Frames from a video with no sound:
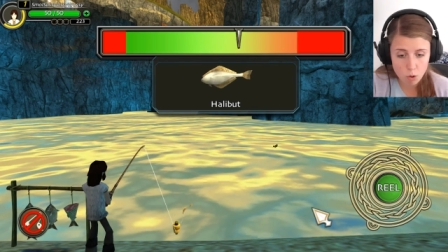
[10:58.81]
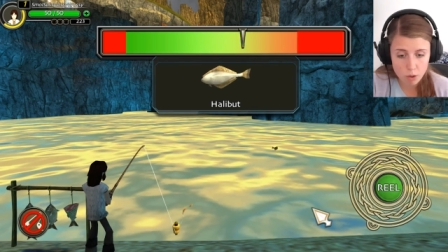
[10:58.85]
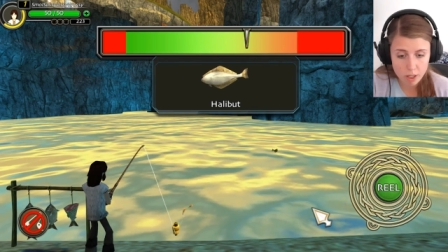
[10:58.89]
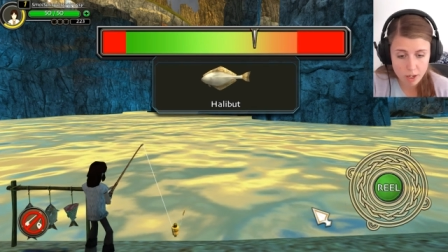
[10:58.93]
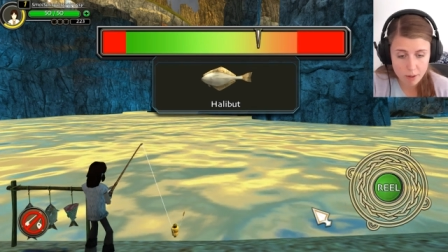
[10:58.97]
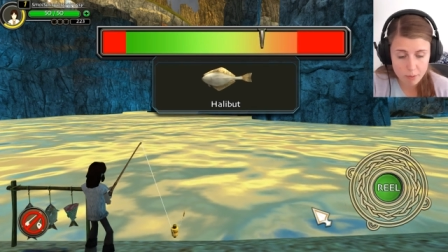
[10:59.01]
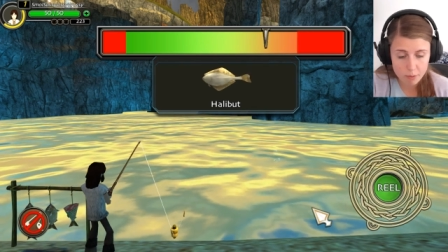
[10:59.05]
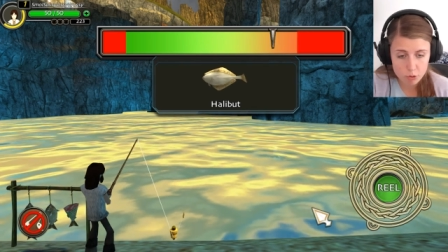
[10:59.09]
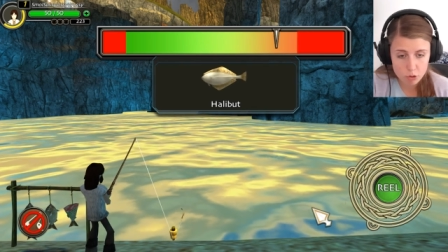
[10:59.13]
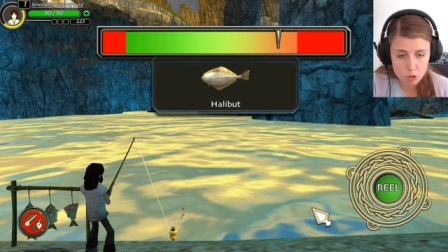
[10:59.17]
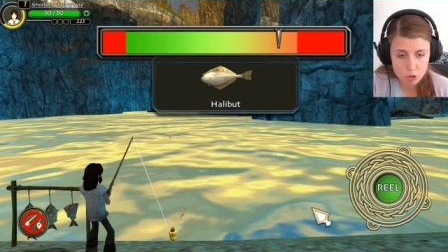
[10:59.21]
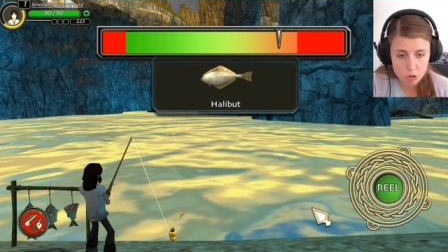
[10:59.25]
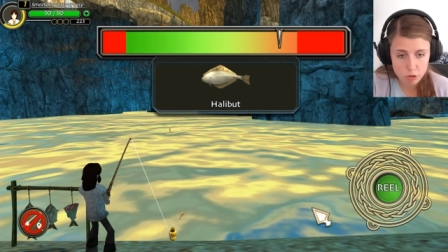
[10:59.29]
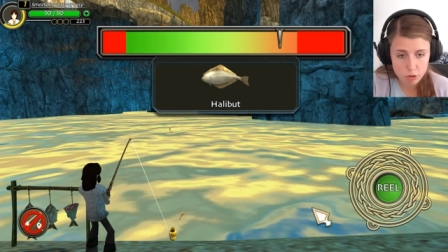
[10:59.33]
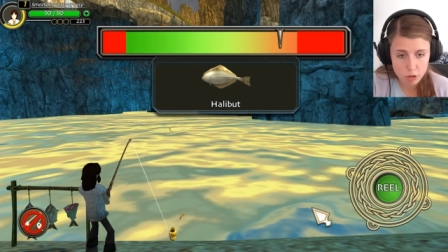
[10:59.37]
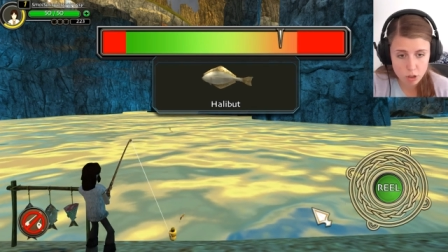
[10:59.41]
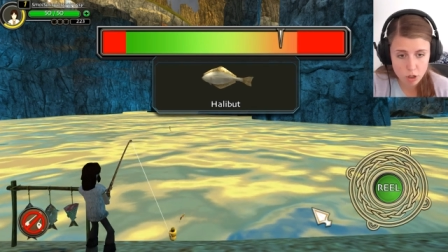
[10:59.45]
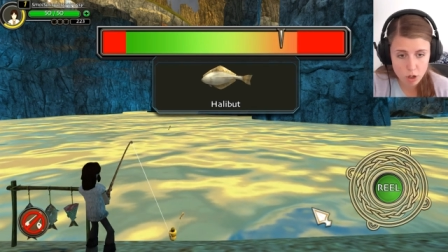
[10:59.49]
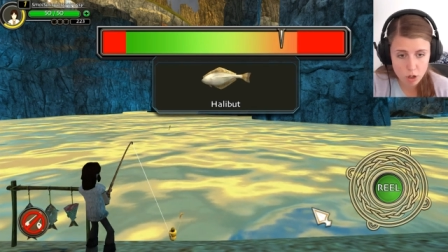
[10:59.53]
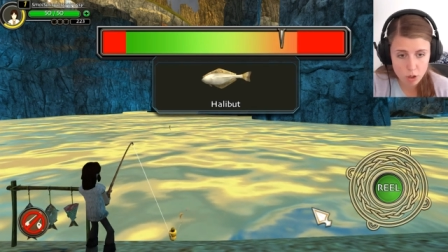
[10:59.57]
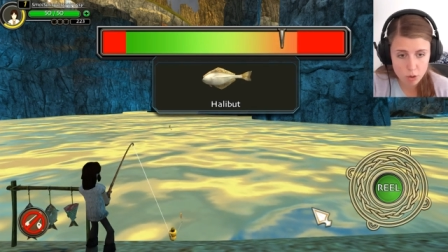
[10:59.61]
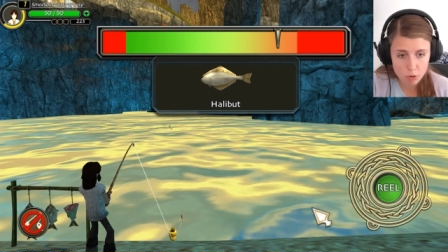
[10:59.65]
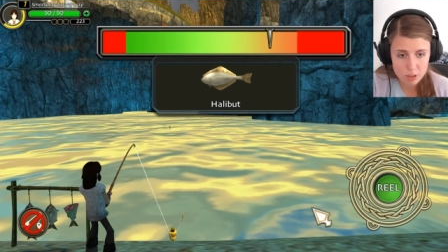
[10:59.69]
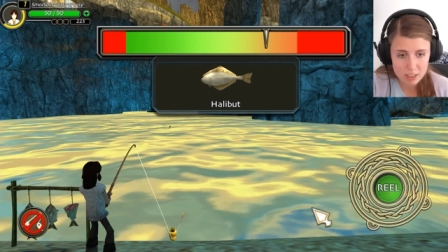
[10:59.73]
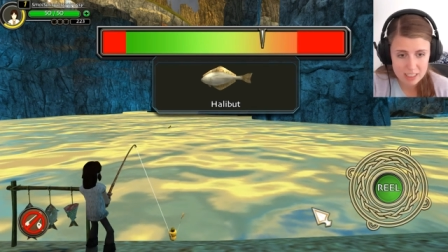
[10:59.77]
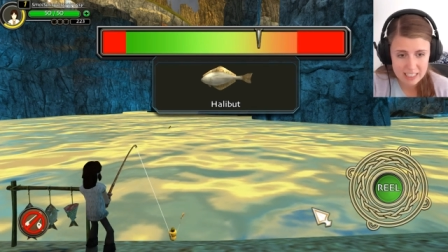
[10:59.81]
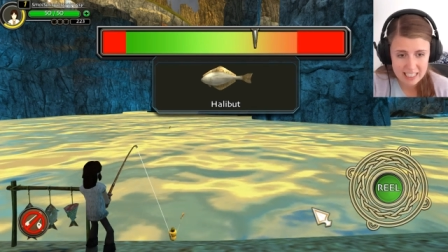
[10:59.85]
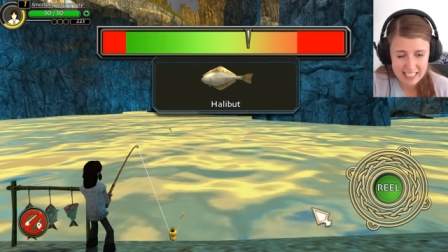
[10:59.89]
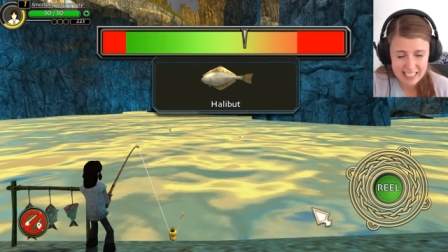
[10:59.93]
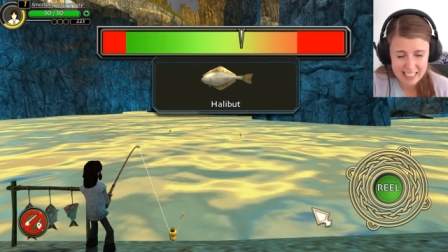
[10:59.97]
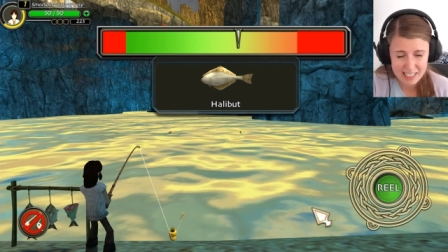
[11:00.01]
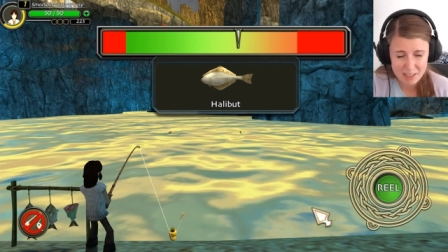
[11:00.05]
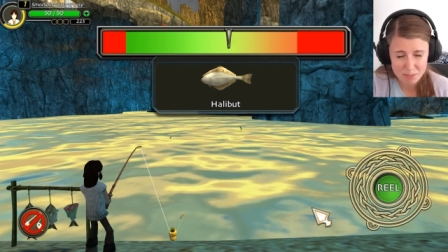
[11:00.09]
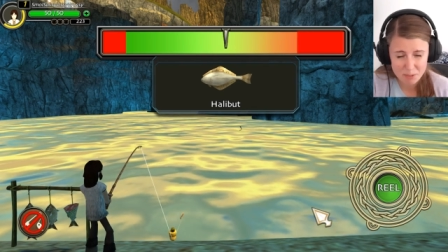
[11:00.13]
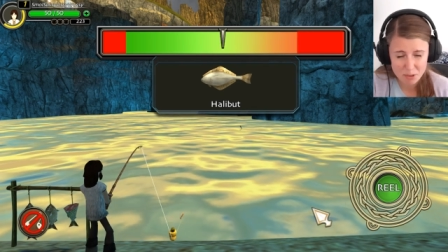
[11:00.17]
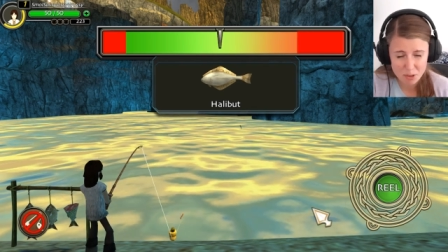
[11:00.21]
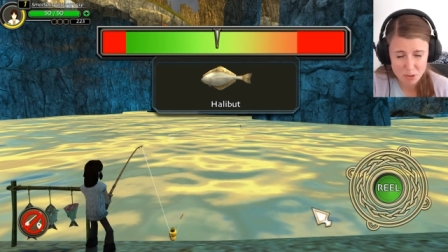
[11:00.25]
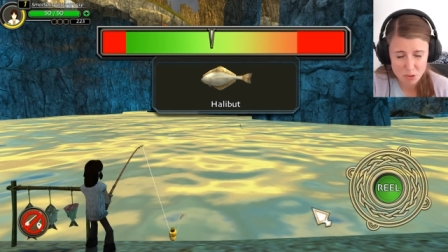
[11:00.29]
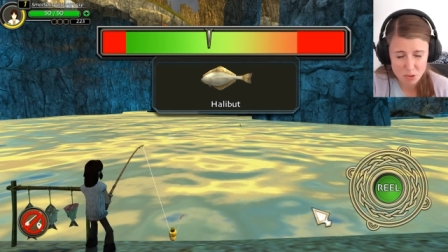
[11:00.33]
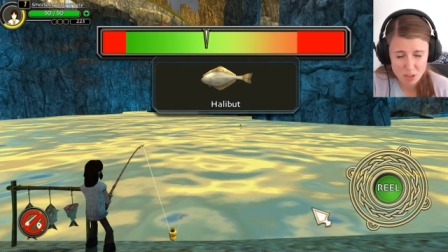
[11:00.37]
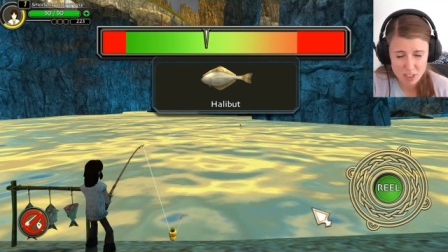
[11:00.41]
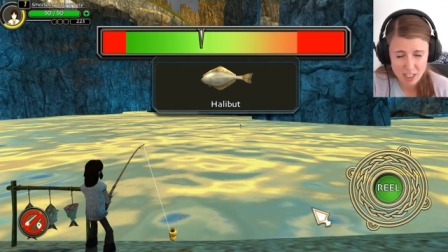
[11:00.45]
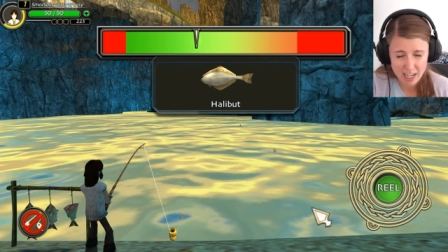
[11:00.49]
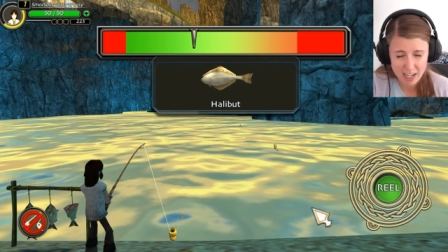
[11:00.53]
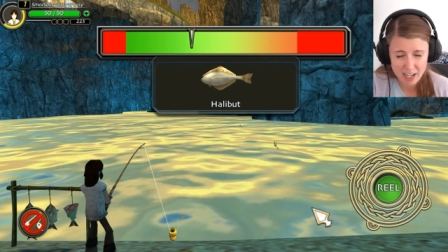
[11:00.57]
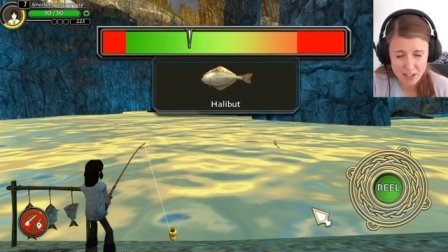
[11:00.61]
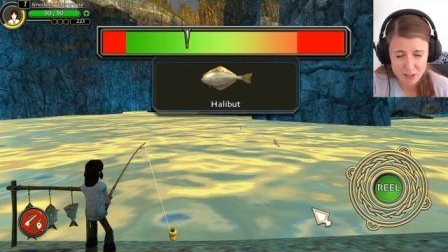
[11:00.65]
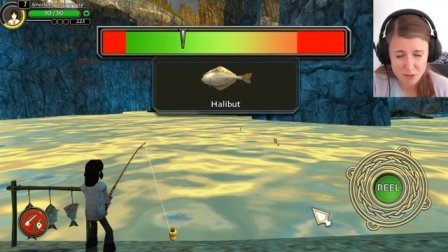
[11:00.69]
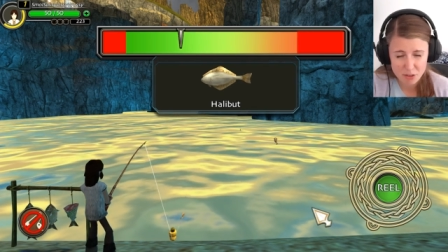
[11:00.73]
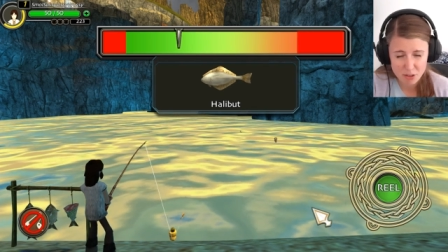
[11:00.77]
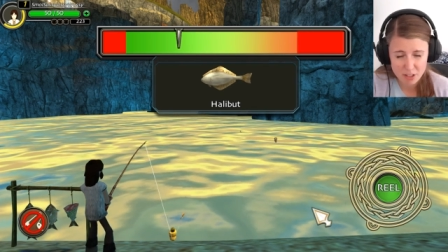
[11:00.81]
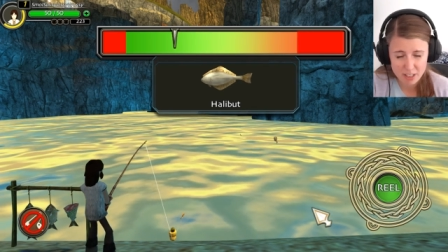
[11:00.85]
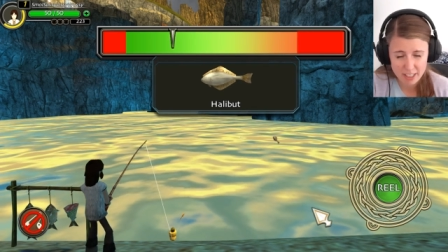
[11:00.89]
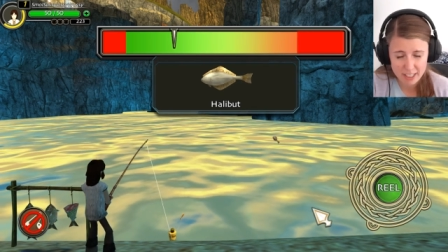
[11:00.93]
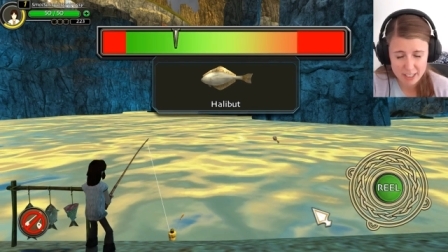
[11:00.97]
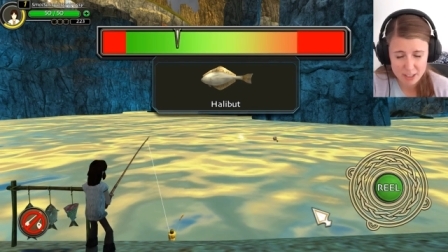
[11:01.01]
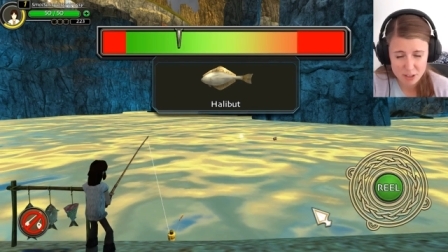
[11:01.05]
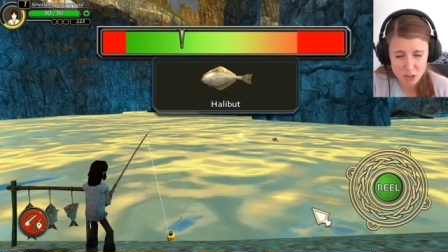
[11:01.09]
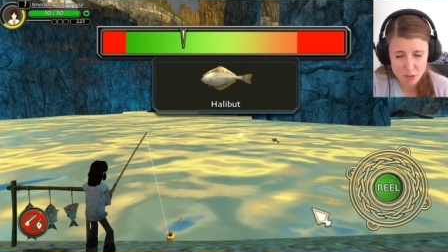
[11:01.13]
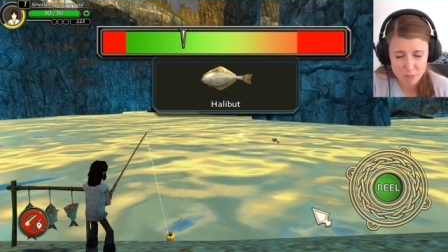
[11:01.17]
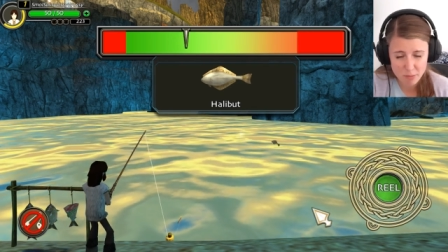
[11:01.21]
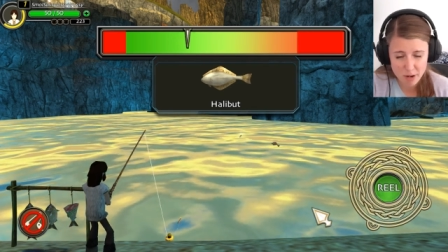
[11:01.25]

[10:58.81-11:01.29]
that was close. Ah, I'm too scared to click too